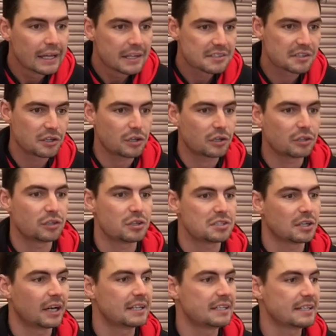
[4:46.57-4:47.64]
So you could use
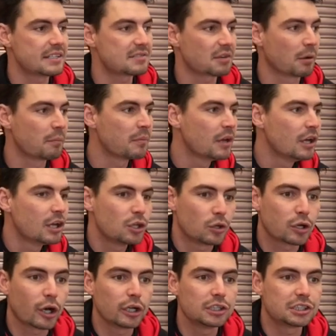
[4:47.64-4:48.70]
ideas from your
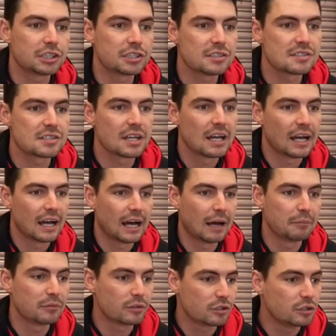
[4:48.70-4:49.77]
coaches,
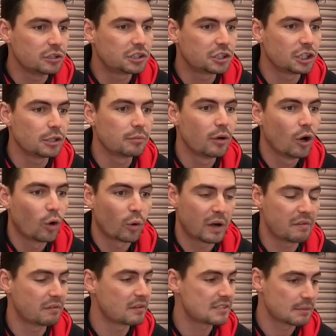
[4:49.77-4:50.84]
YouTube, or
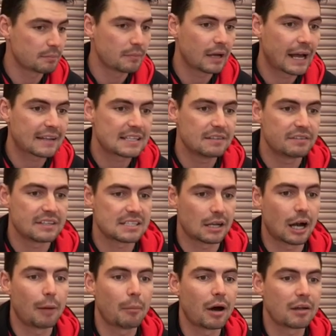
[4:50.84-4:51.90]
even some activities that
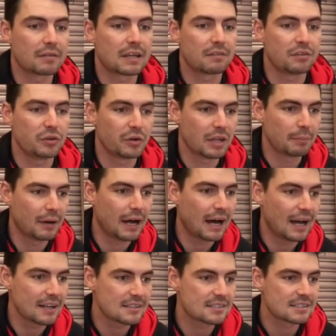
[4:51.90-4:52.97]
I might have given you in the
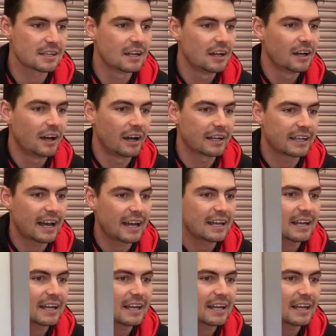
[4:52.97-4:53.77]
past, okay?